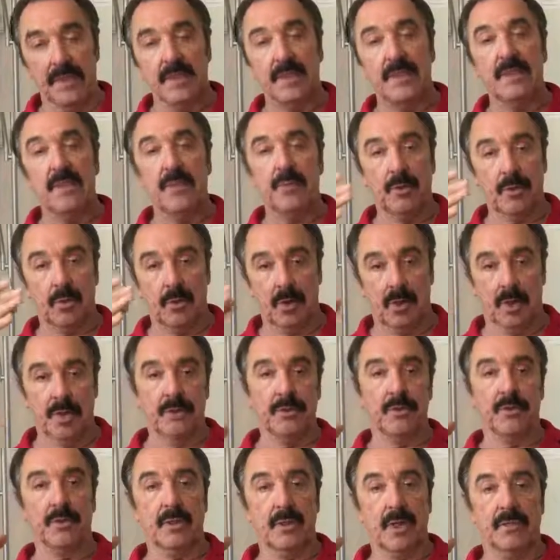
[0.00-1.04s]
did typical
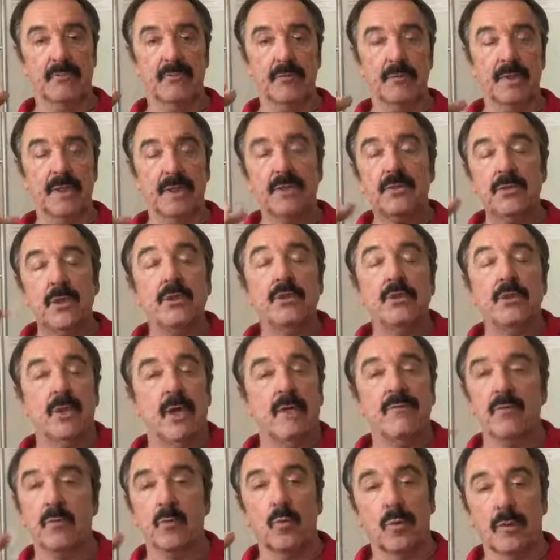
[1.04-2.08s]
undercover, because
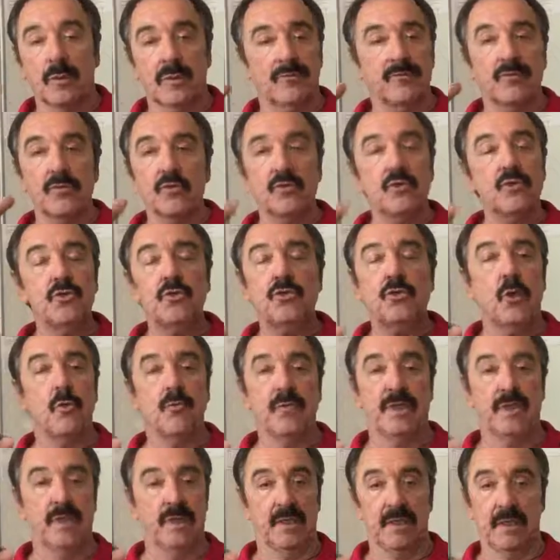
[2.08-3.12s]
undercover works for
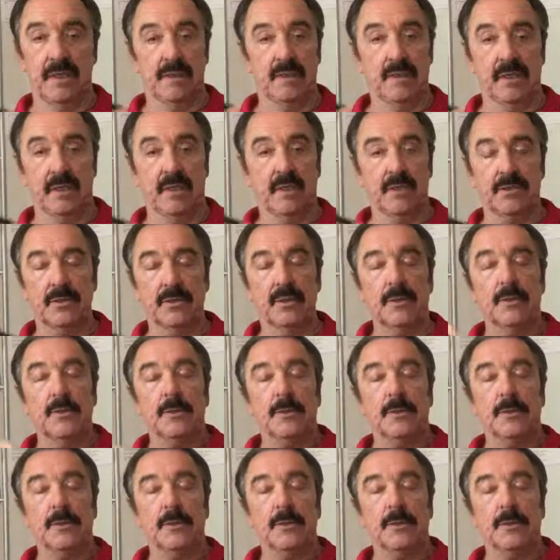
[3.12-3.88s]
so many things,